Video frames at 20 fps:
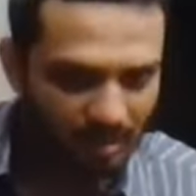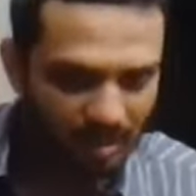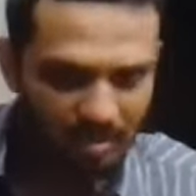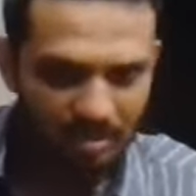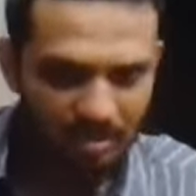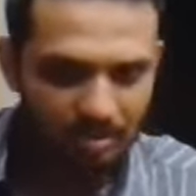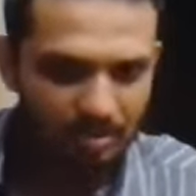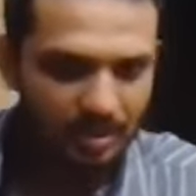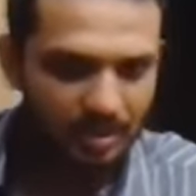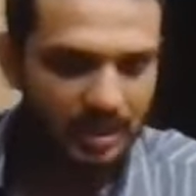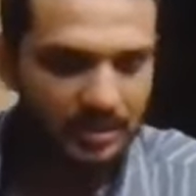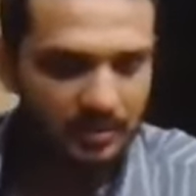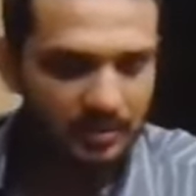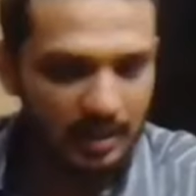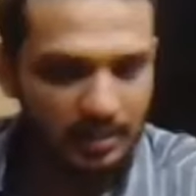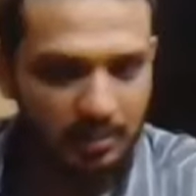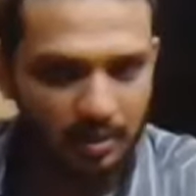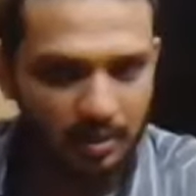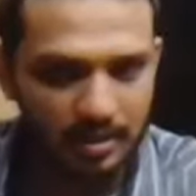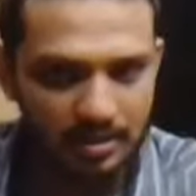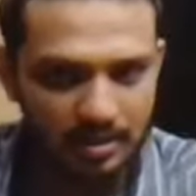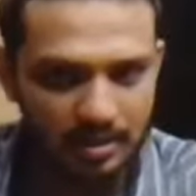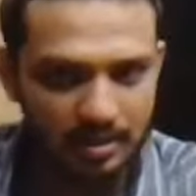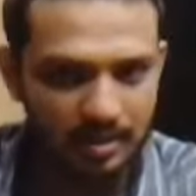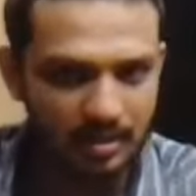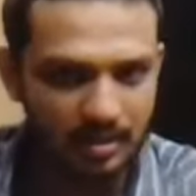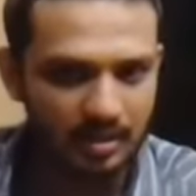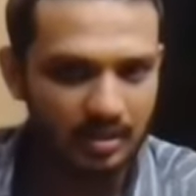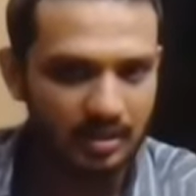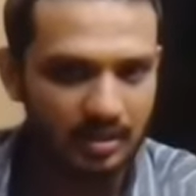so these five points
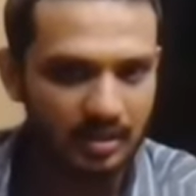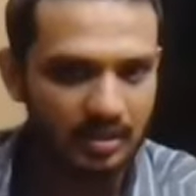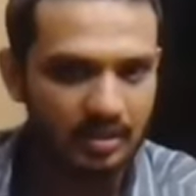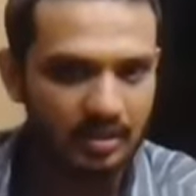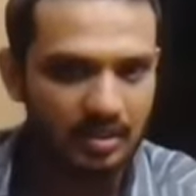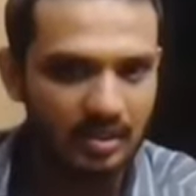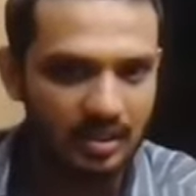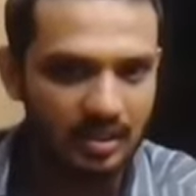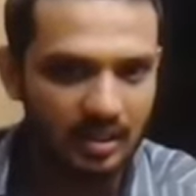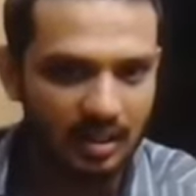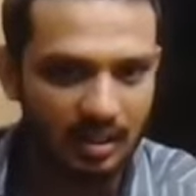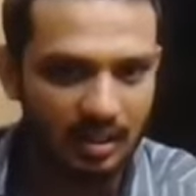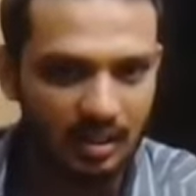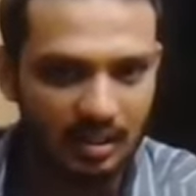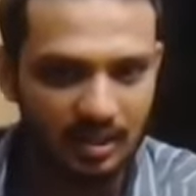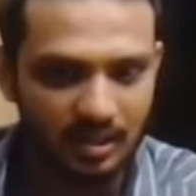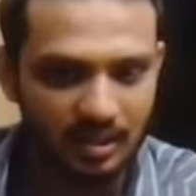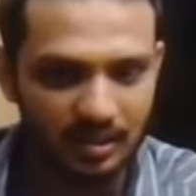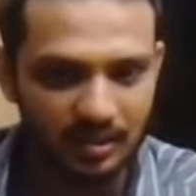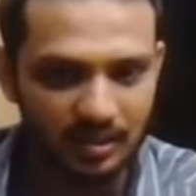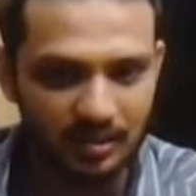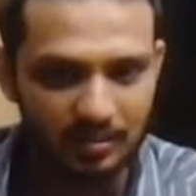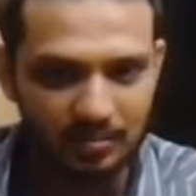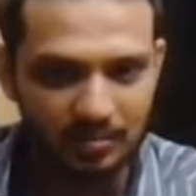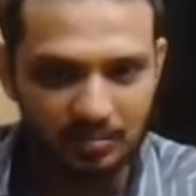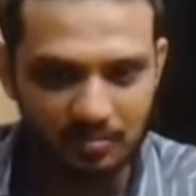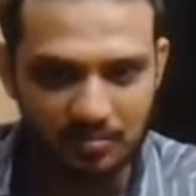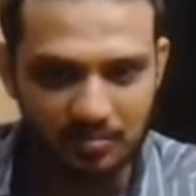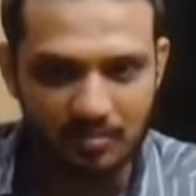are, are,